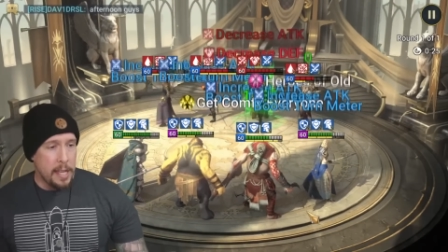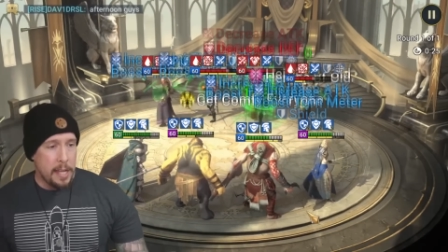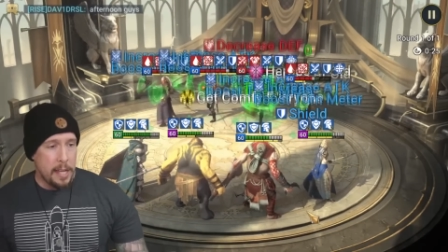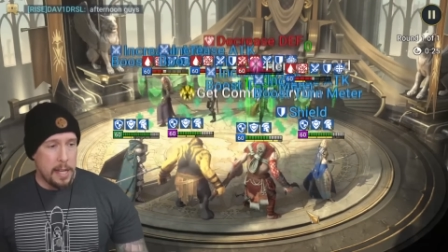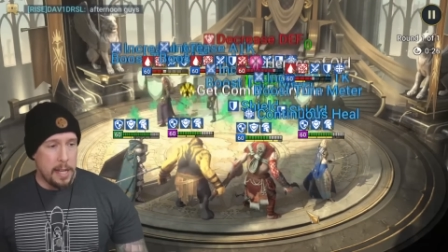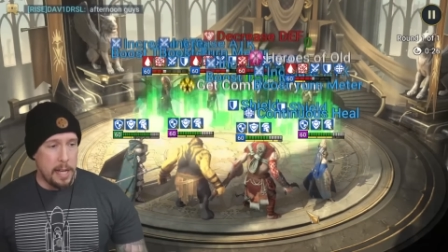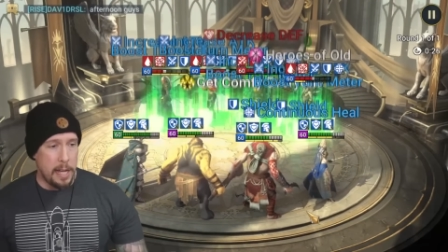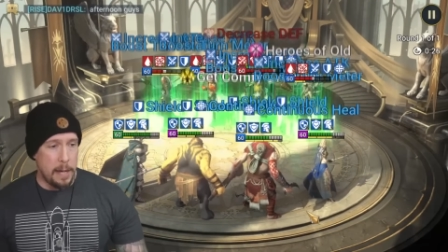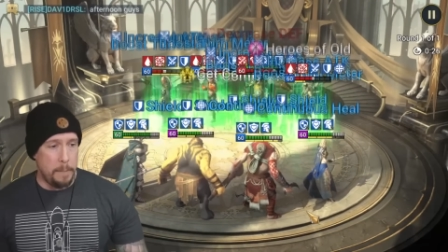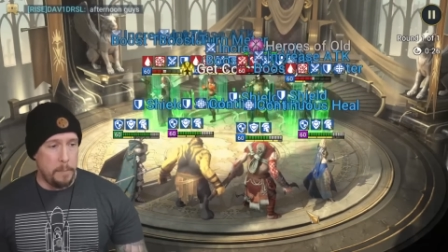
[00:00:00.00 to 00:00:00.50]

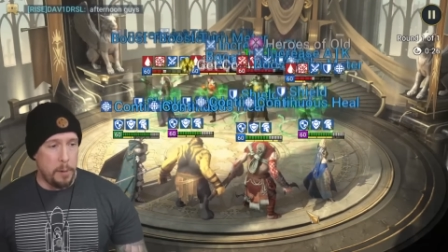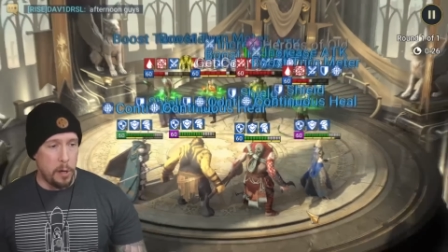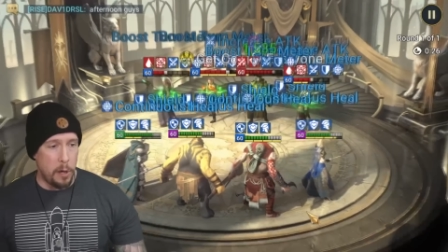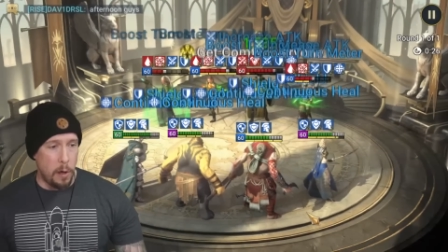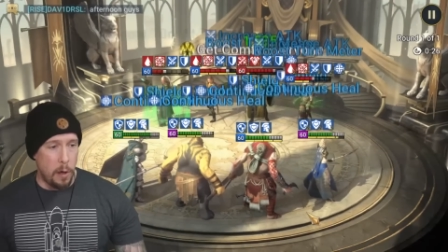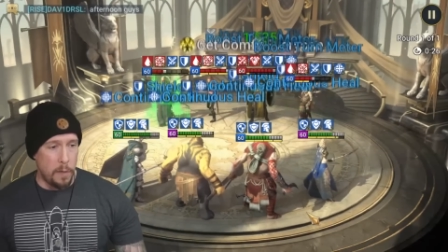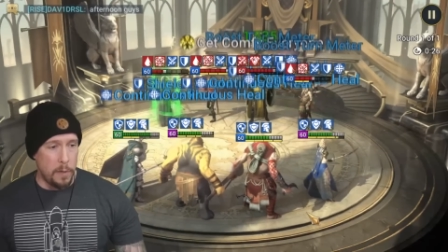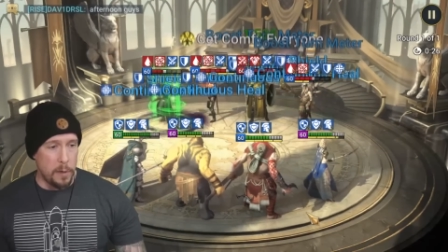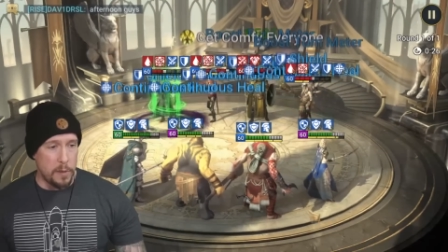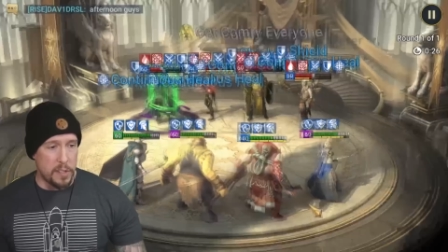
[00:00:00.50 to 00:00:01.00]
Put
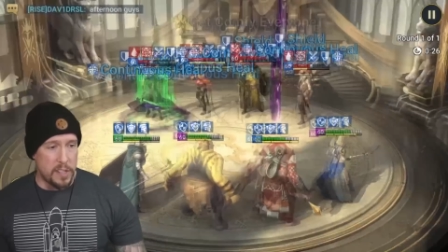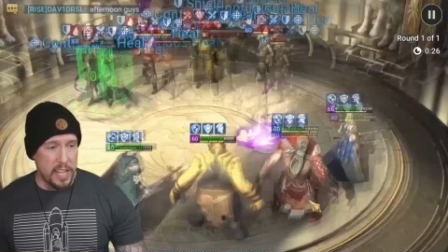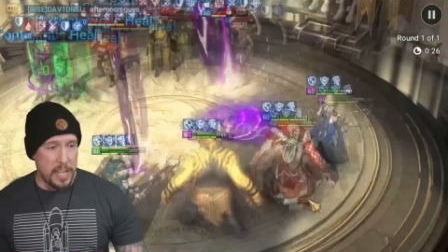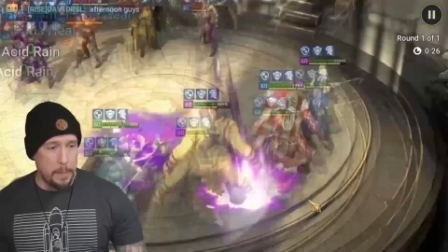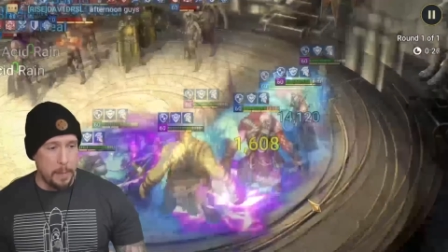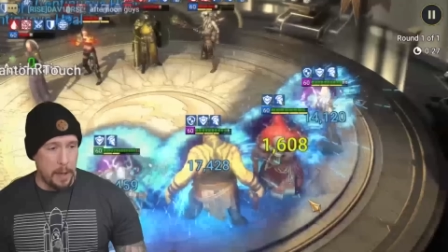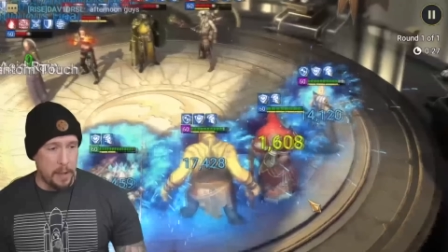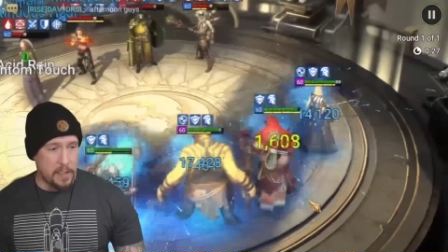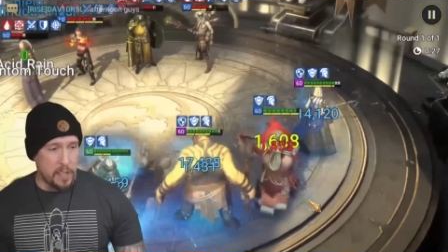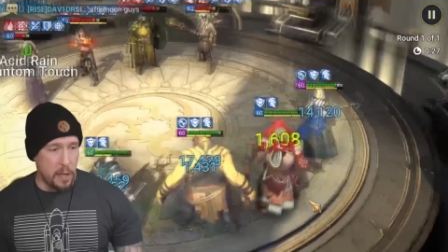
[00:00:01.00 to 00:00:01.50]
all those
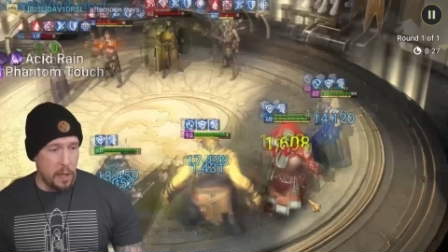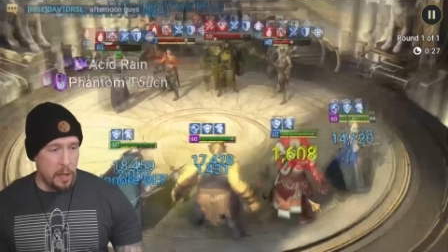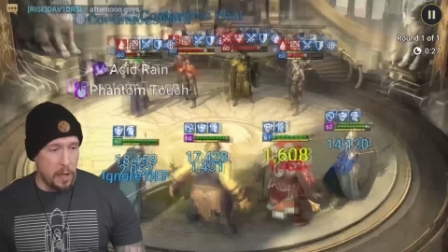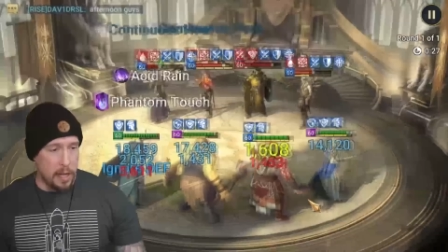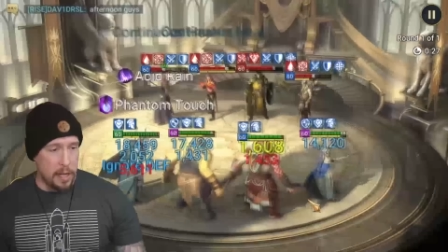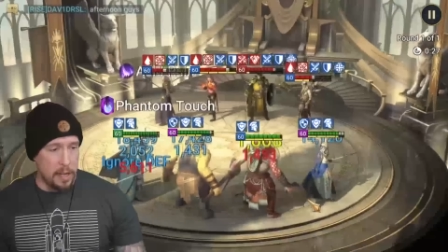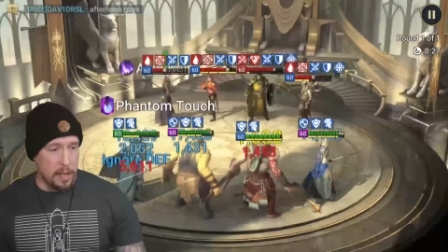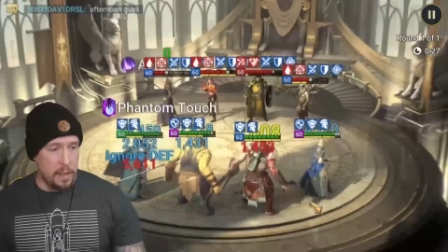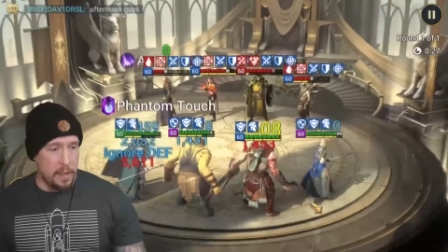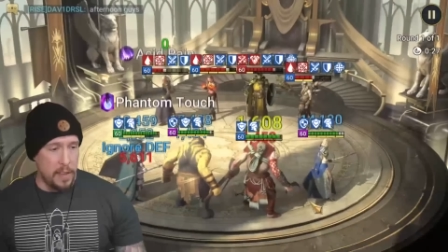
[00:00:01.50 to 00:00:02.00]
debuffs
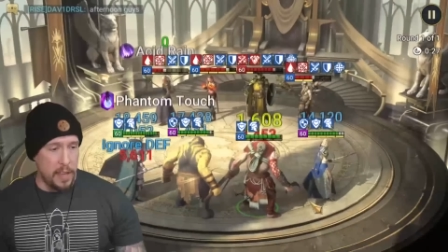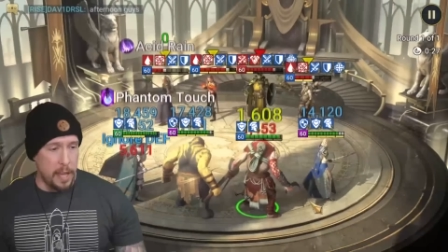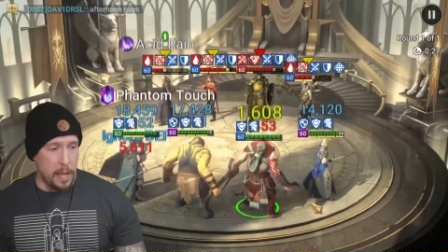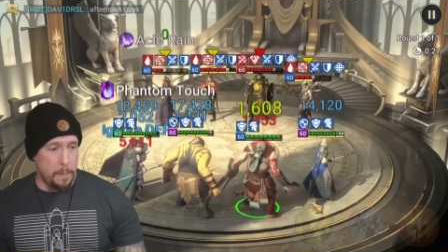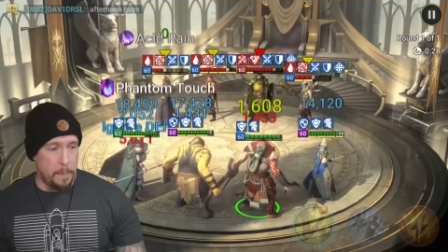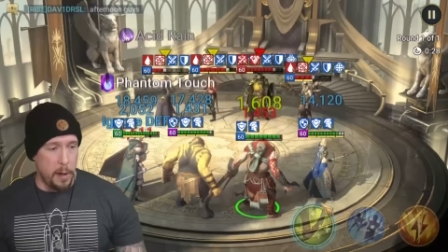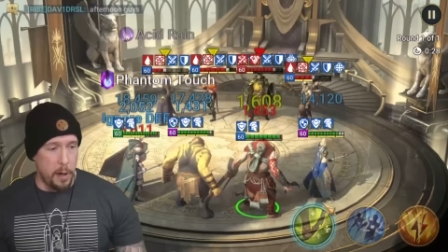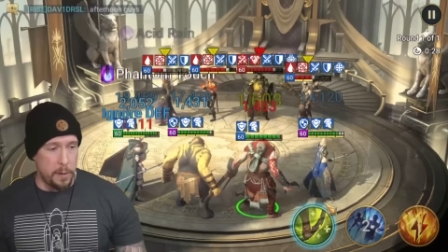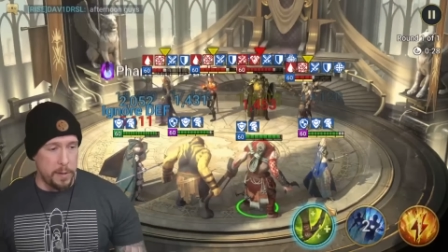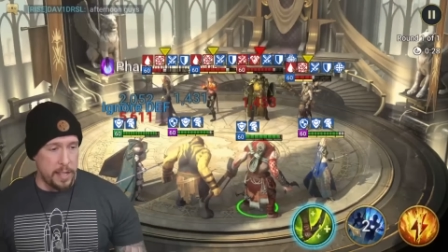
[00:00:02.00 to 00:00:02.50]
on the
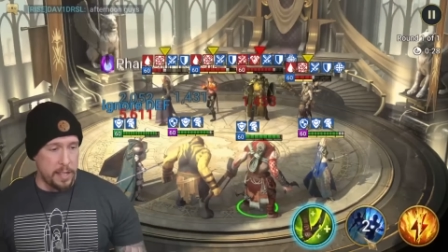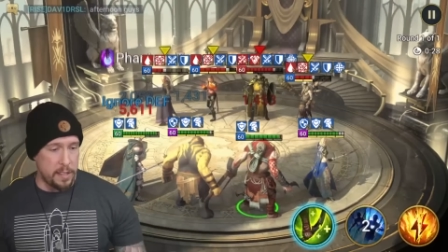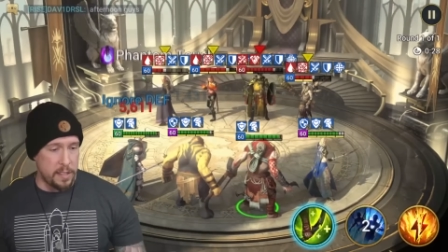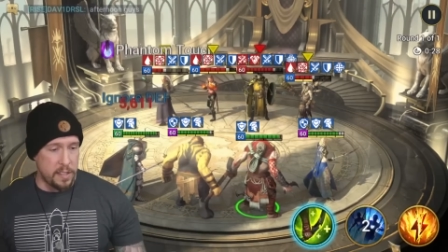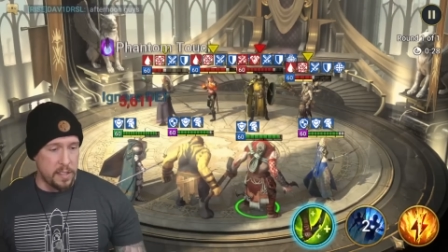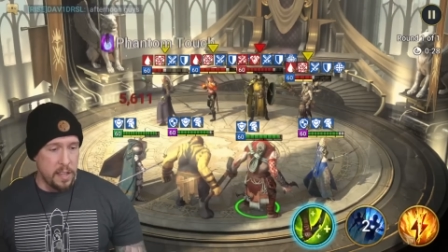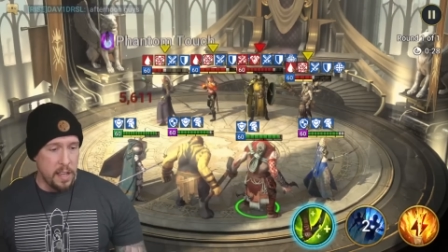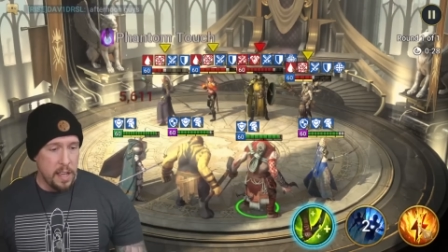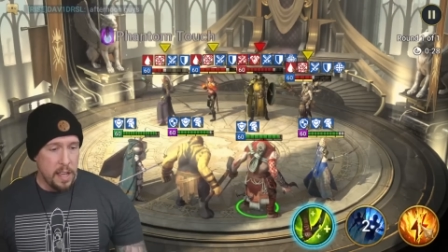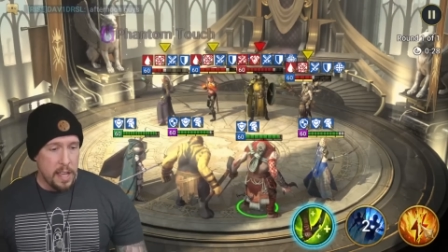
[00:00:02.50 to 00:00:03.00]

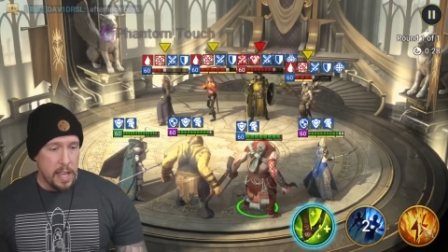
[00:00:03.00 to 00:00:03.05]
opponents.